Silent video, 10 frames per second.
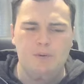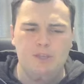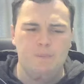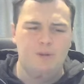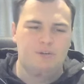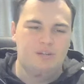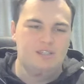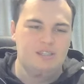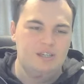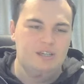the better
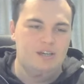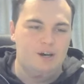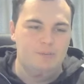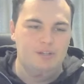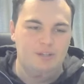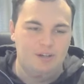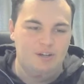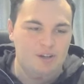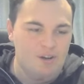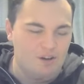wrestler. I mean, I
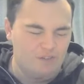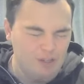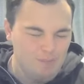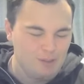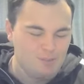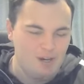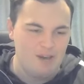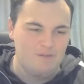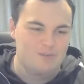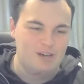don't know. I feel like Mix might
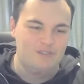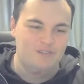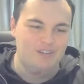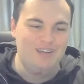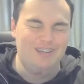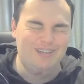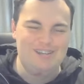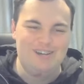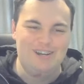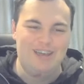have him covered
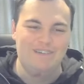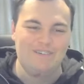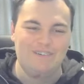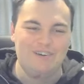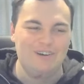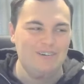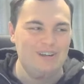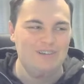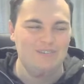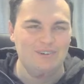kind of everywhere.
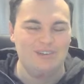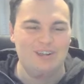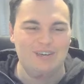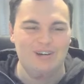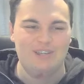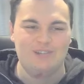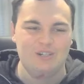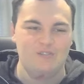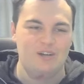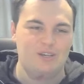I, the more that I kind of talk
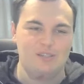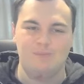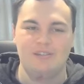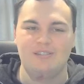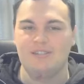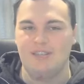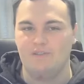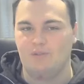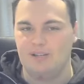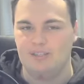about it, because Mix does have
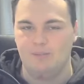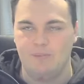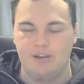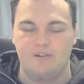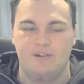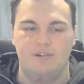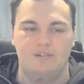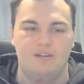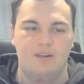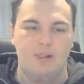a wrestling background.
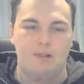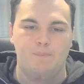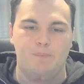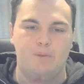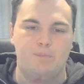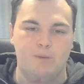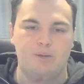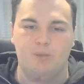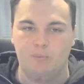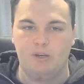But
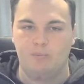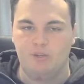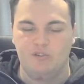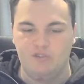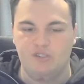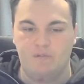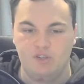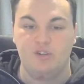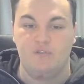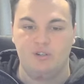Magomedov Magomedov is a
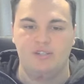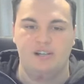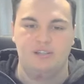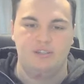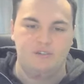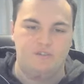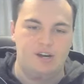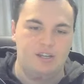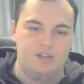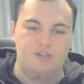very, very talented
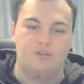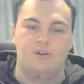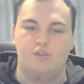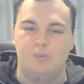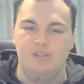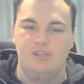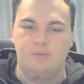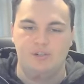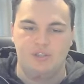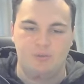fighter. You don't go 20
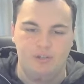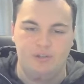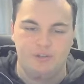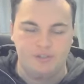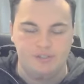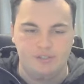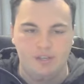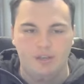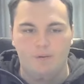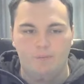wins, 3 losses
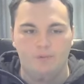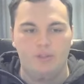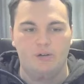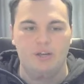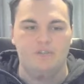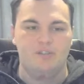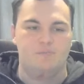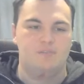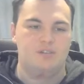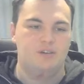without having
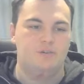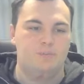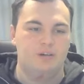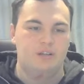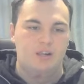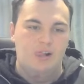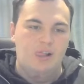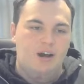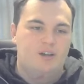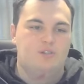some skill. But
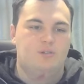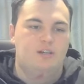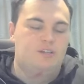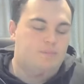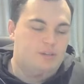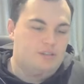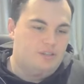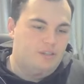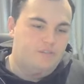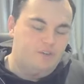I do like Mix
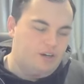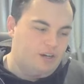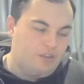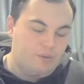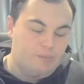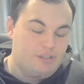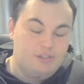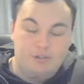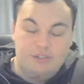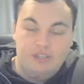in the fight. I think Mix
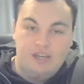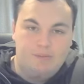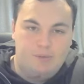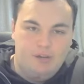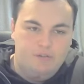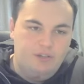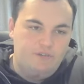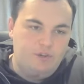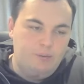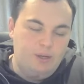honestly has him covered
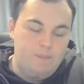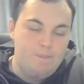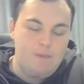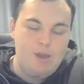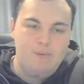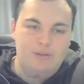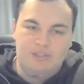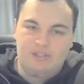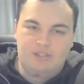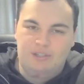everywhere. Maybe
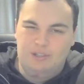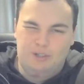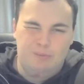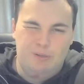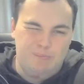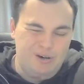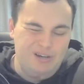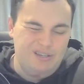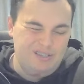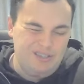there's just a little bit of
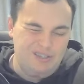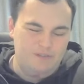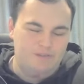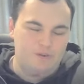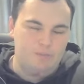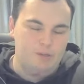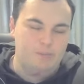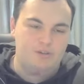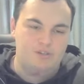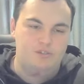bias there from me
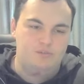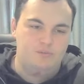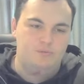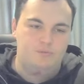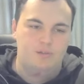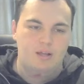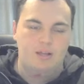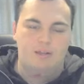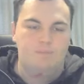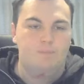because I do
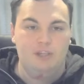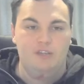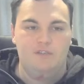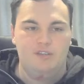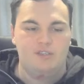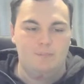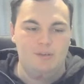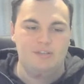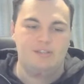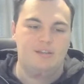believe he is the
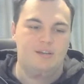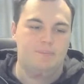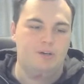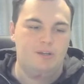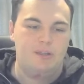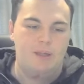best. But